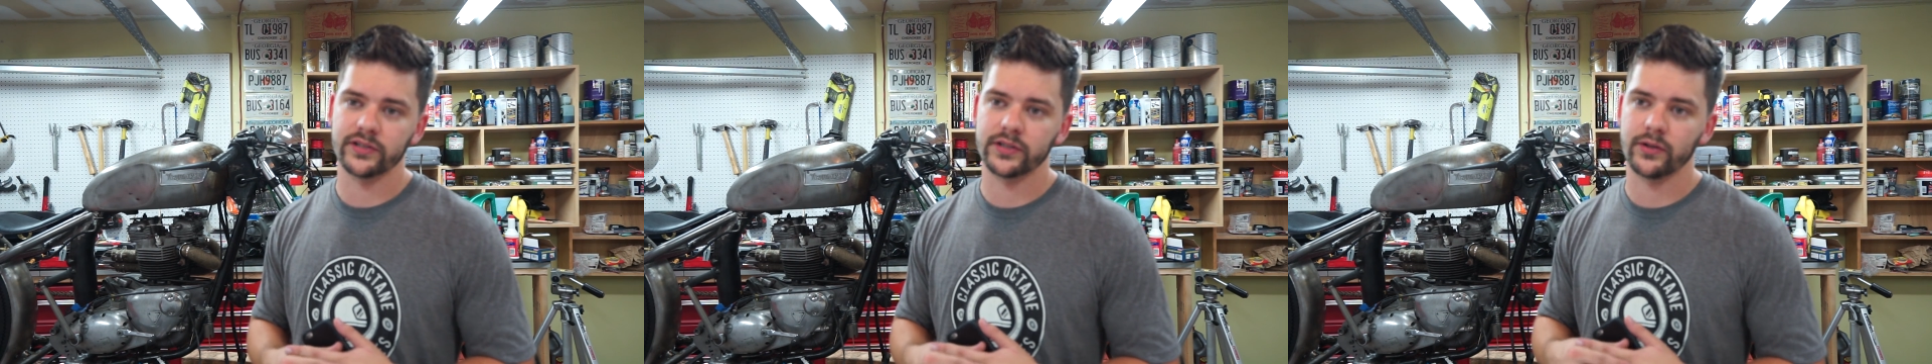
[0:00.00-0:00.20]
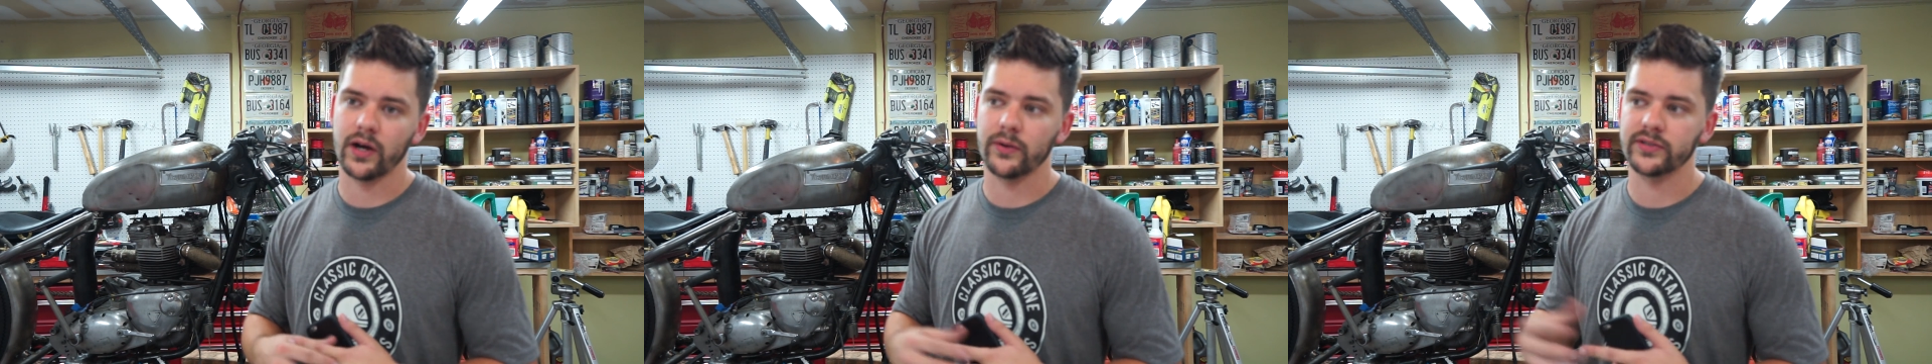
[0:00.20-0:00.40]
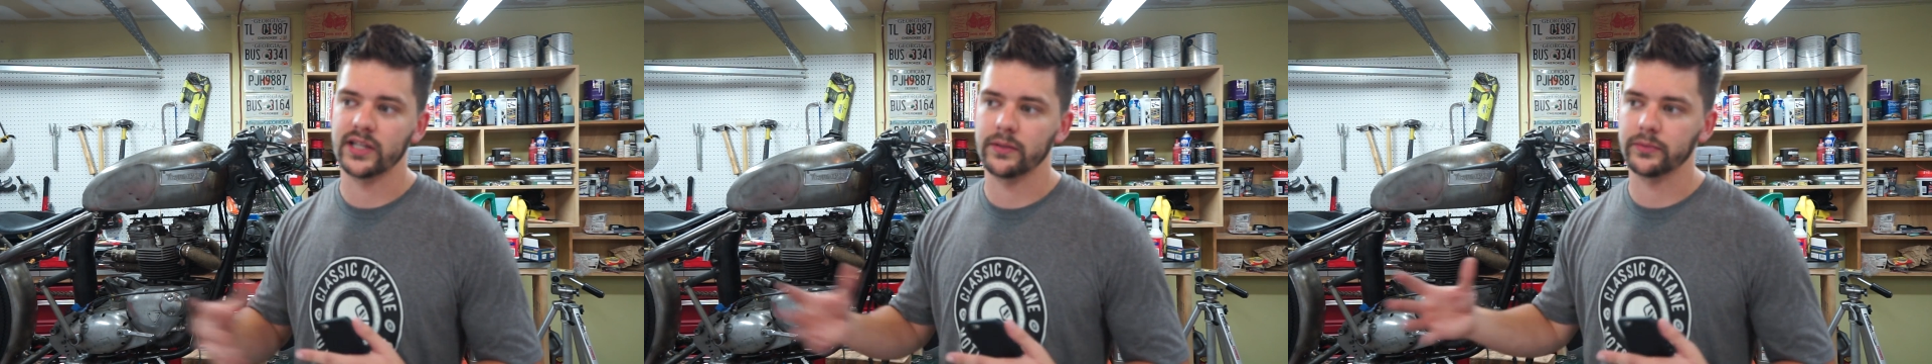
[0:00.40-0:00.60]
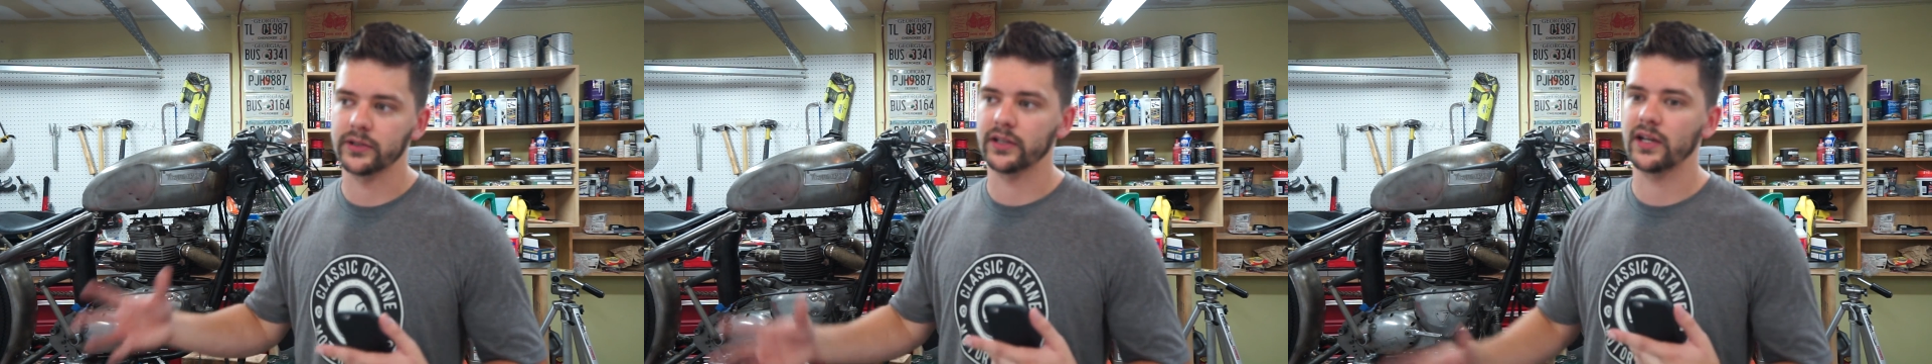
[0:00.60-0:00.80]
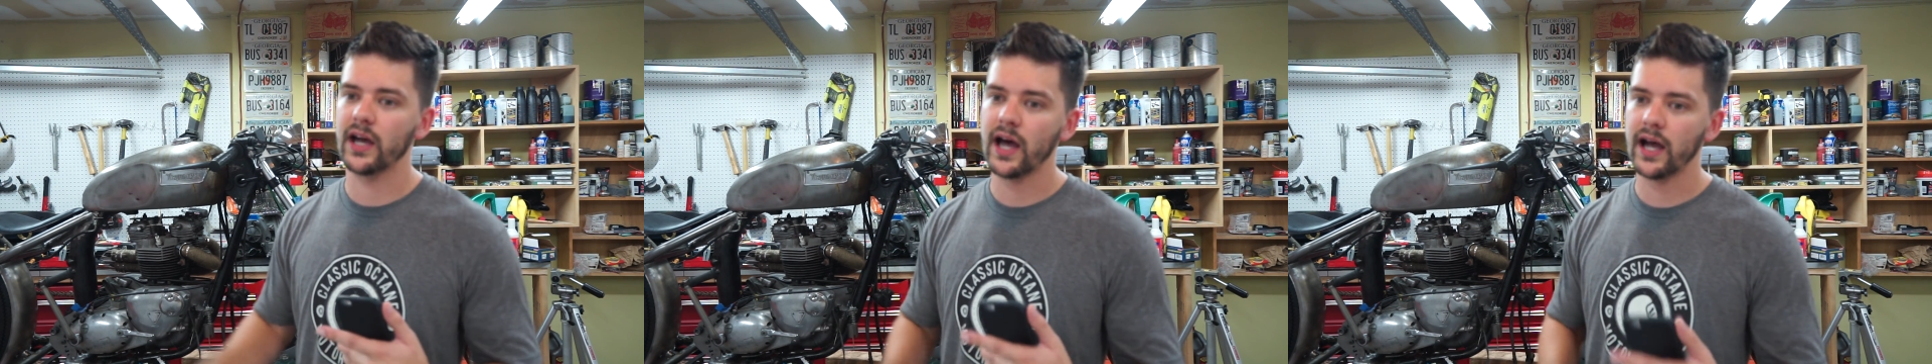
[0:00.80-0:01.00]
So I was able
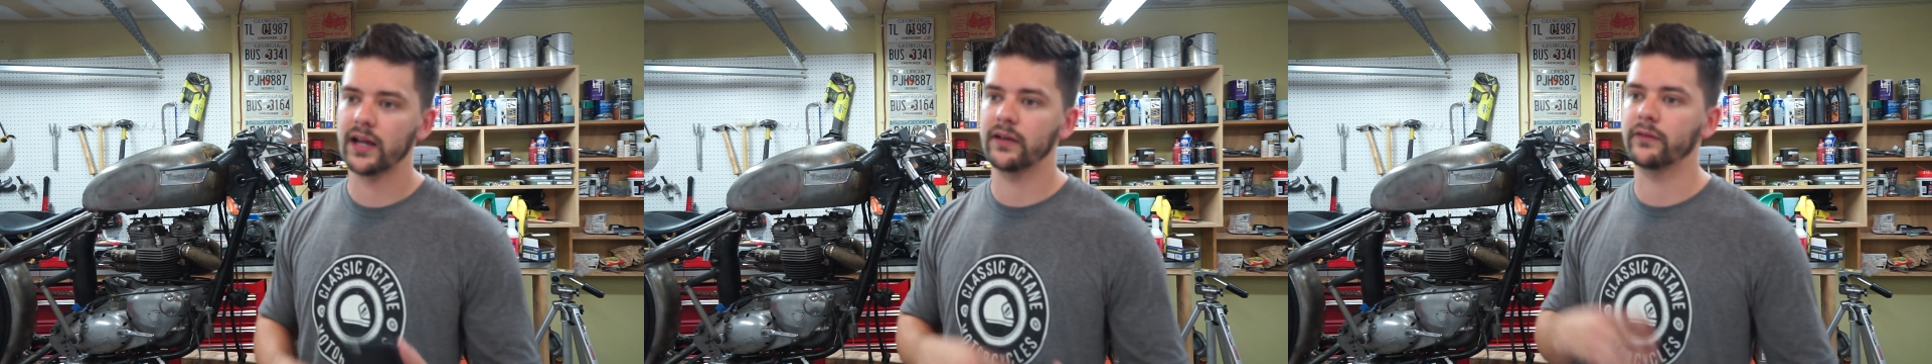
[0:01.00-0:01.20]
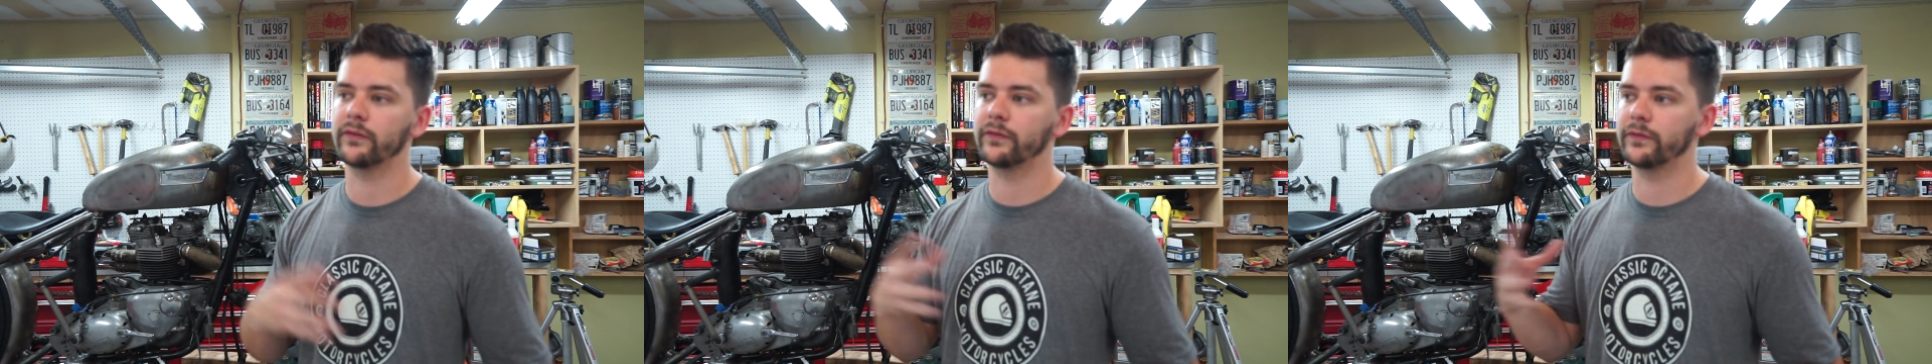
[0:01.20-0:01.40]
to kind of,